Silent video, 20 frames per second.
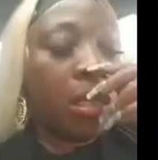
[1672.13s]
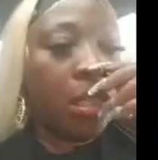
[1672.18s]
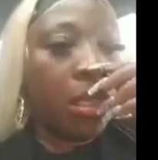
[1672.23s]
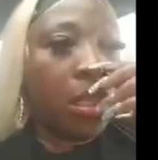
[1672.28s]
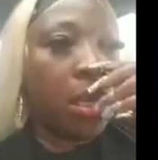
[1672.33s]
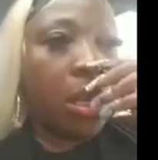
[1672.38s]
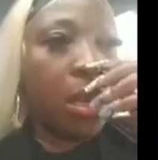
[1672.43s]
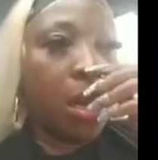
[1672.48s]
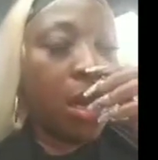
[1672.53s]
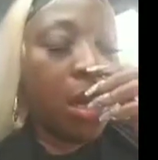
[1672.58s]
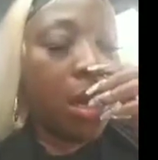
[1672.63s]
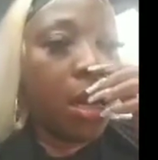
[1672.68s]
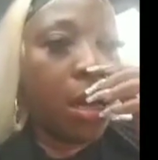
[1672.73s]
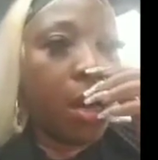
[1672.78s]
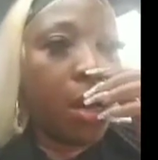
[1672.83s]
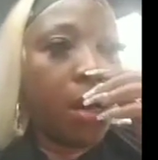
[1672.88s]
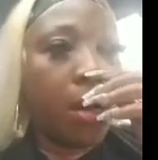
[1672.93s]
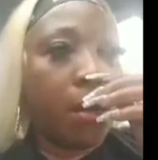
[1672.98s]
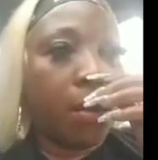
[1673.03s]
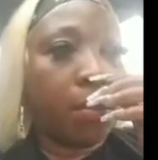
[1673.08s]

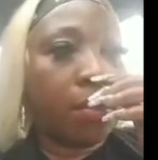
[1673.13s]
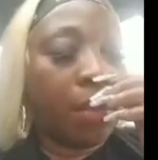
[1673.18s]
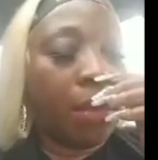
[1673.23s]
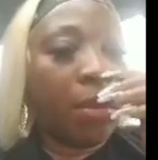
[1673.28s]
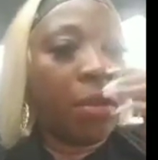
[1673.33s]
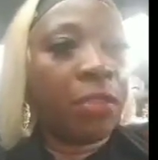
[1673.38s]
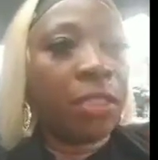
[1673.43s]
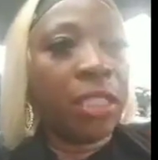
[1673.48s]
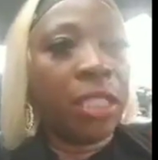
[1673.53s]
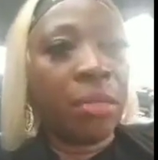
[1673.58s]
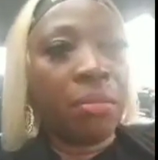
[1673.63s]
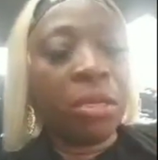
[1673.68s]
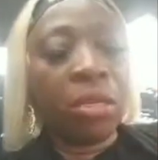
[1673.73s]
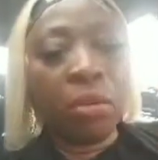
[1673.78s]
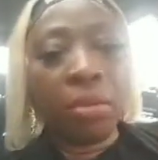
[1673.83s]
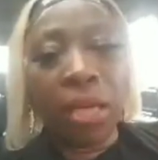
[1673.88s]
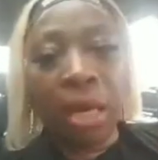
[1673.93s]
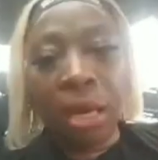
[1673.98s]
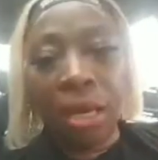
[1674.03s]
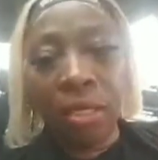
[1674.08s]
I'm ever still big
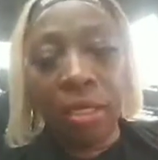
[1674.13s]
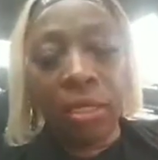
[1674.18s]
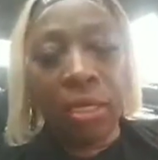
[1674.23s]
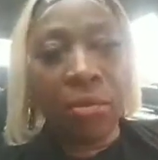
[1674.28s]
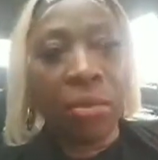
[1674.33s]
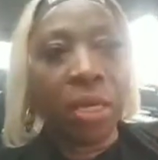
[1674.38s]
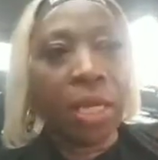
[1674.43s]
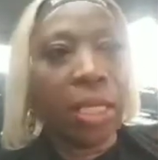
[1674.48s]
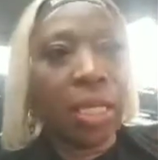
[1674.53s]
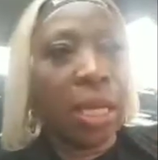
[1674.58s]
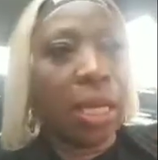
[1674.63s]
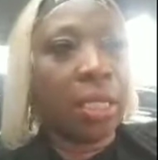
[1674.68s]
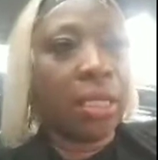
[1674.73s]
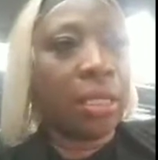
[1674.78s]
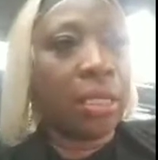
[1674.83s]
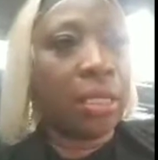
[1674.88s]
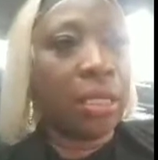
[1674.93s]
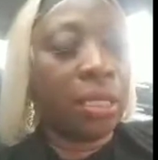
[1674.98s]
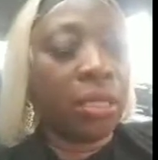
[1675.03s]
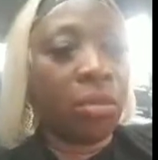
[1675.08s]
up the artist there, because the
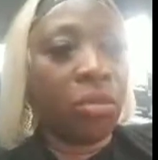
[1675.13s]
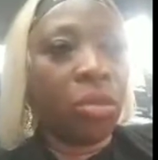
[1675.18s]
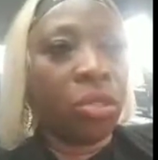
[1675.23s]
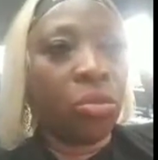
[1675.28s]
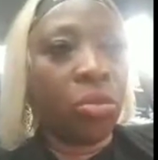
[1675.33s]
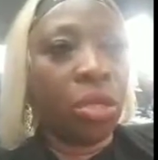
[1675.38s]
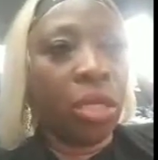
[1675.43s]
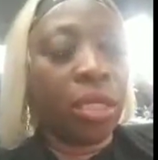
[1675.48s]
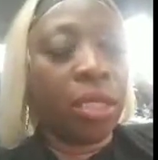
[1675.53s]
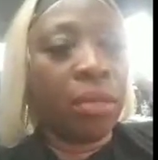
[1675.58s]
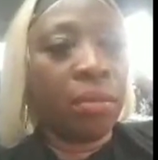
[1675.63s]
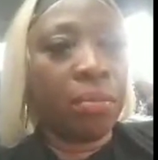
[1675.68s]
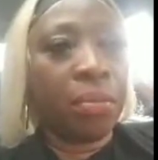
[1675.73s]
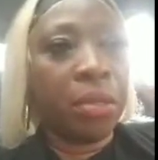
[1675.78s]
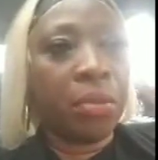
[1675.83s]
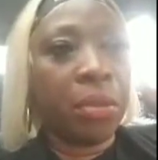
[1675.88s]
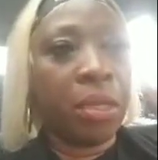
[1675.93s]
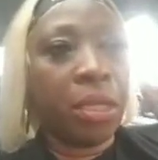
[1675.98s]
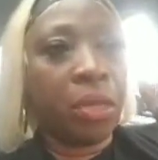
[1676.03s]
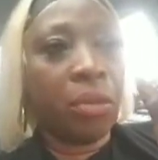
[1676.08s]
artist there was one of them
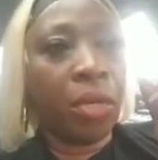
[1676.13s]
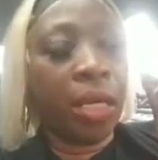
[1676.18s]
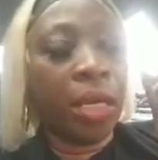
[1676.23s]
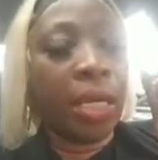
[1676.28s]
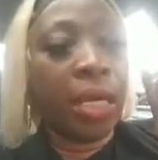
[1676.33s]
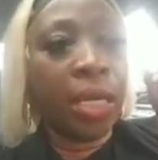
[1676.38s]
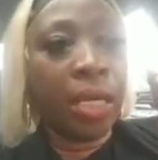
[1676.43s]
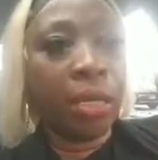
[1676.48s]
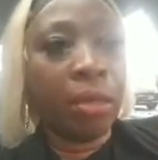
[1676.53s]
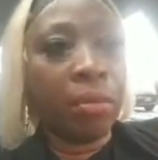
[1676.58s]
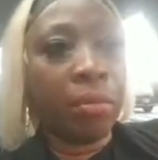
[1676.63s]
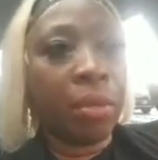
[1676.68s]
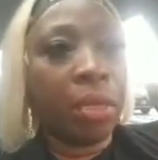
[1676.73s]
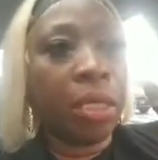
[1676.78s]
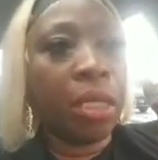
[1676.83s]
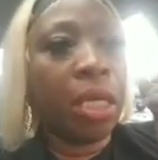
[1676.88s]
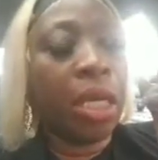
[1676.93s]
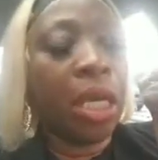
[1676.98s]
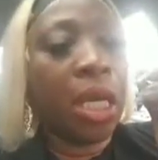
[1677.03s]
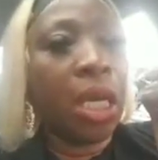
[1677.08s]
people that were helped me
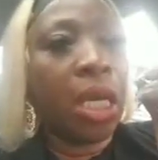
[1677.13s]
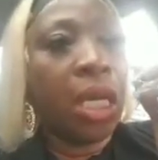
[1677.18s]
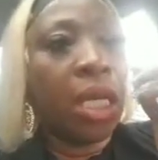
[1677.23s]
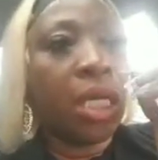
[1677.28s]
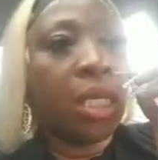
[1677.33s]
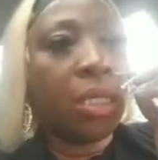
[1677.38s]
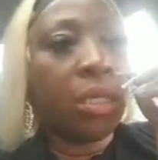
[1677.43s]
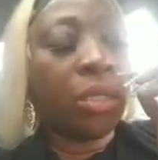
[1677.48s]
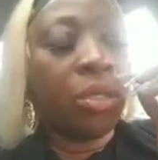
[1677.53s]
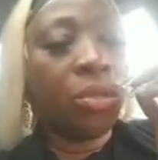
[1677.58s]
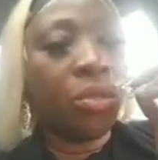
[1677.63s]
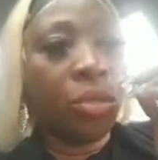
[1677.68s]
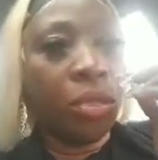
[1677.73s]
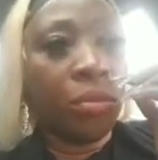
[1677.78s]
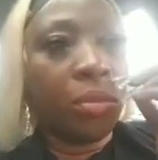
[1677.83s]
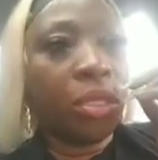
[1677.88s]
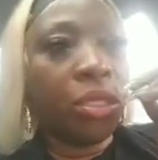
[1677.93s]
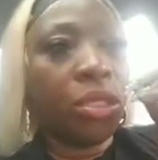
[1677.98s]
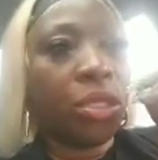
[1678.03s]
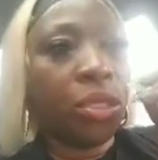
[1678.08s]
during
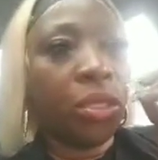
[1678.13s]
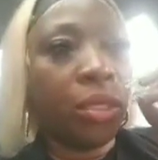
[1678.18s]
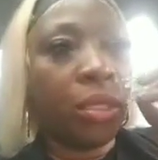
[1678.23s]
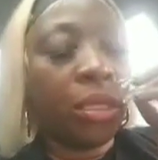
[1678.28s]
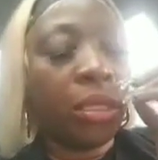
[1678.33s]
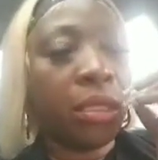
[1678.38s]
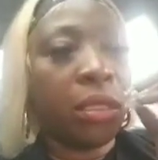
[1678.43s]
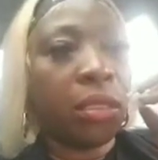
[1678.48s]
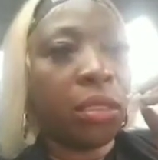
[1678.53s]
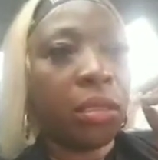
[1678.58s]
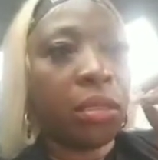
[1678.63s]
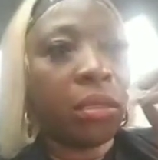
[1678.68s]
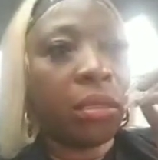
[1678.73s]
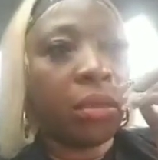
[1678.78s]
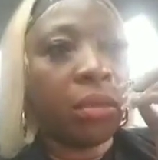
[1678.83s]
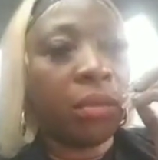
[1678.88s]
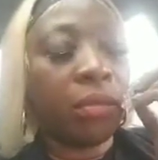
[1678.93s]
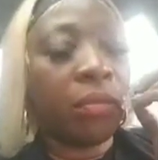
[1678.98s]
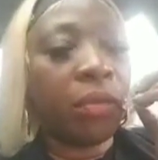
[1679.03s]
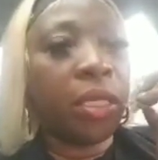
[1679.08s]
my journey
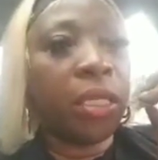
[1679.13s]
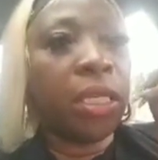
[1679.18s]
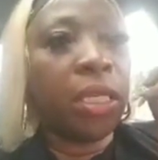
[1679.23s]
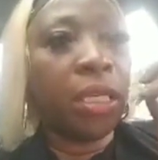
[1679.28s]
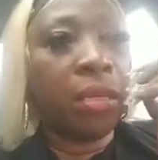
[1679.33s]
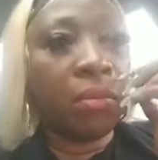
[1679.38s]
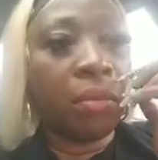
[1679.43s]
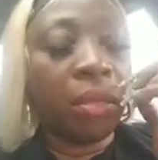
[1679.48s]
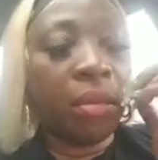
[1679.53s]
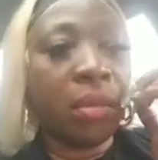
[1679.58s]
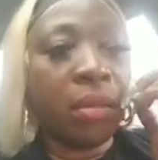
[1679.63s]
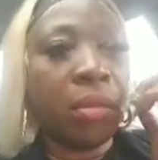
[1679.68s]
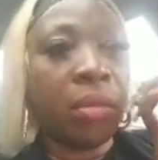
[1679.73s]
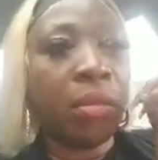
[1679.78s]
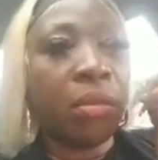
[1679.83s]
to keep me